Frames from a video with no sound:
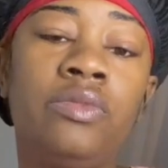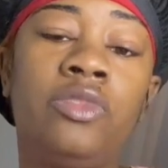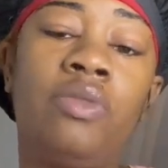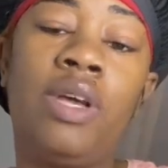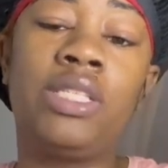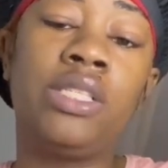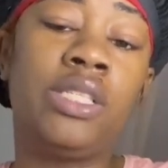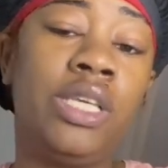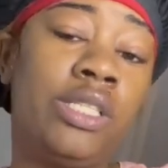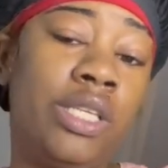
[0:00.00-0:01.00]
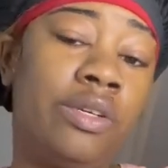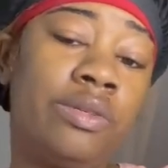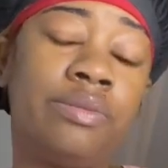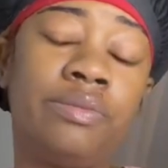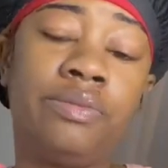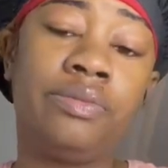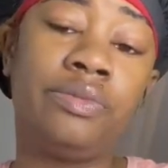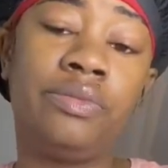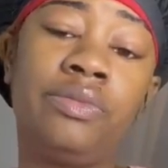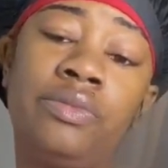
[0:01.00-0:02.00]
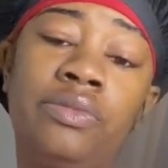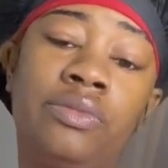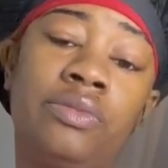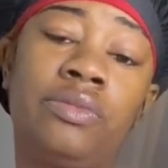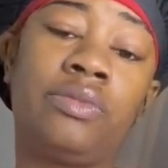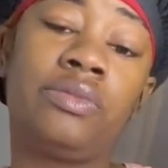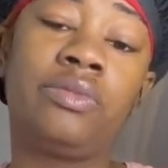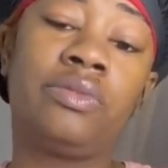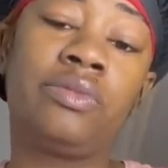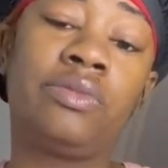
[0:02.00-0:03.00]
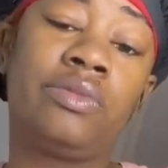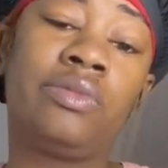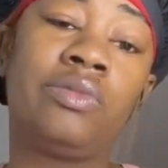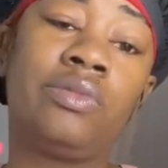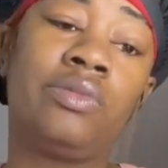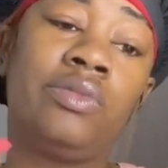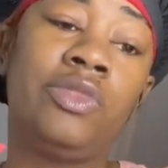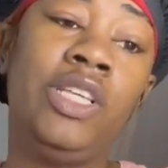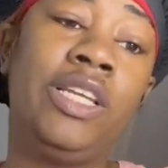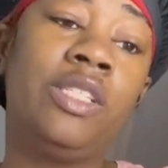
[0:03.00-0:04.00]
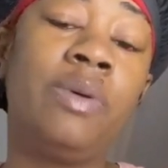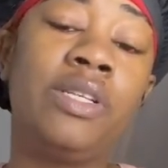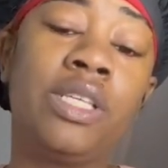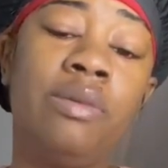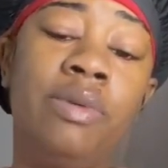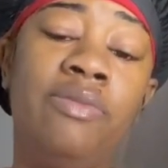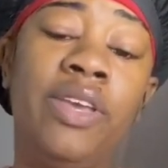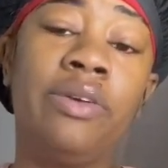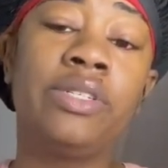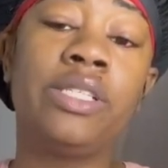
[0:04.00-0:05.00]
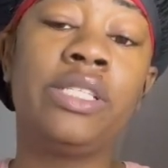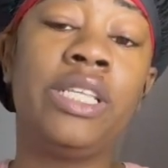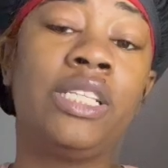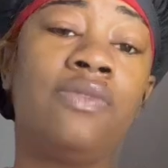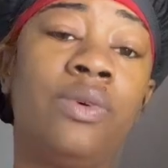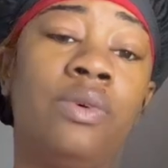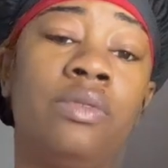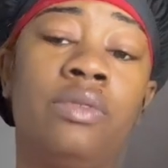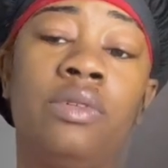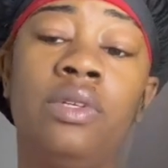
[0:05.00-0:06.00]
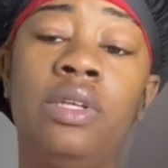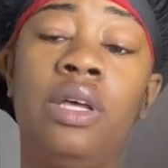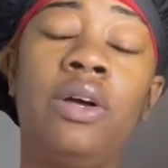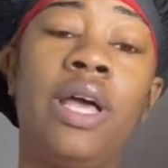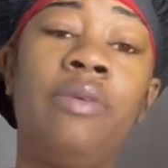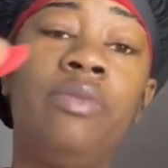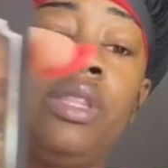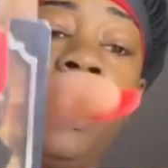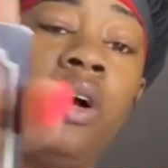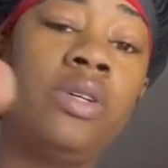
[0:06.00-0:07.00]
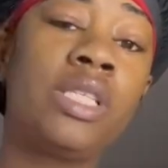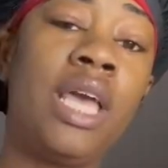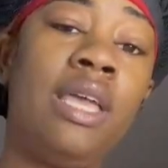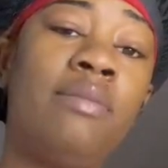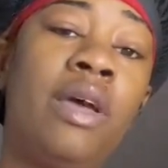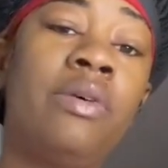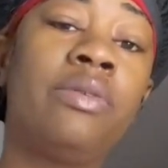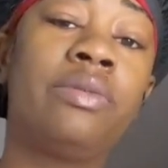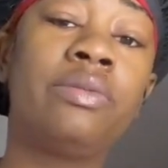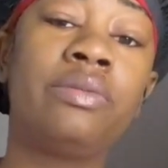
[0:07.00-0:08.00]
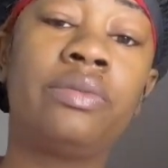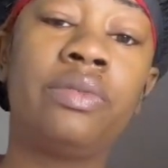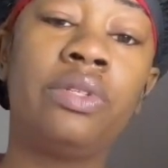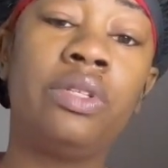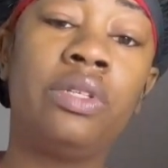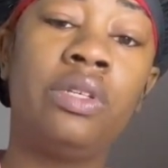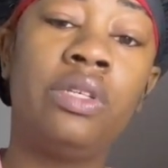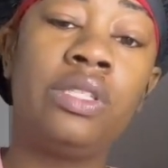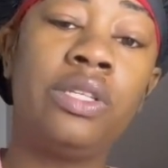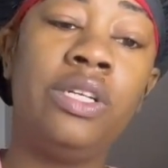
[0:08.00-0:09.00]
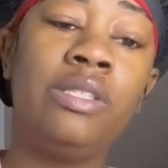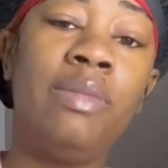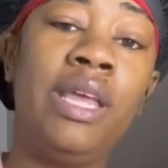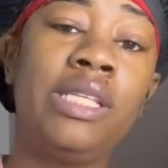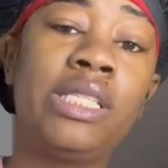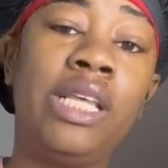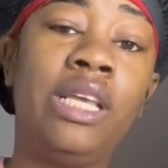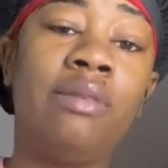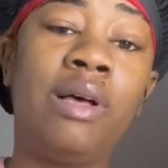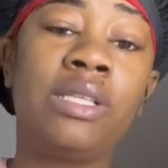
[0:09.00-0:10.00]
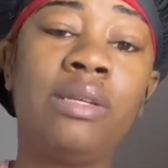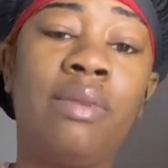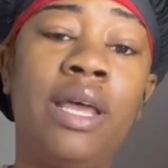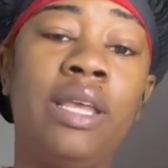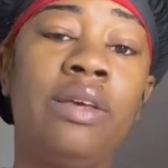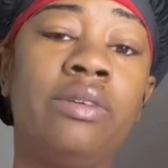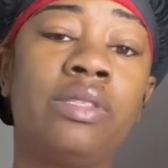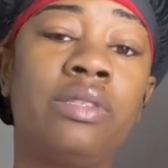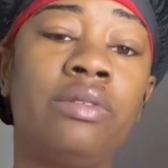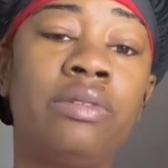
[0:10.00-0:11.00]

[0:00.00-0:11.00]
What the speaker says: Why is success here? Yeah, this person could be very successful. Okay, thoughts came out. So this man is thinking about somebody else.